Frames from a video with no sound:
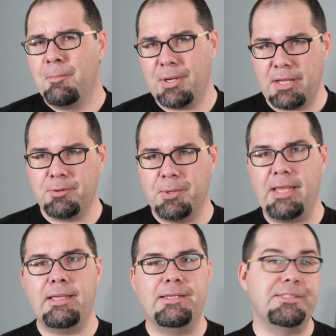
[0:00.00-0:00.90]
But either
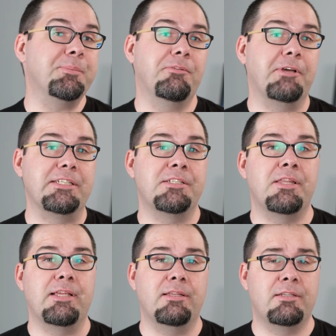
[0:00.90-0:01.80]
way, it simplifies
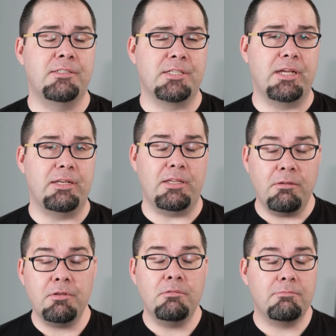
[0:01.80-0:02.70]
the, the design
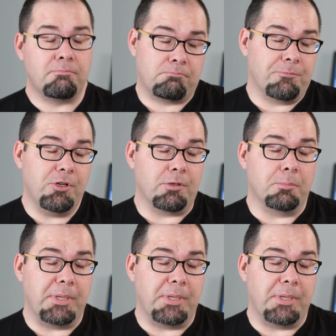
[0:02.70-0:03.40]
even further,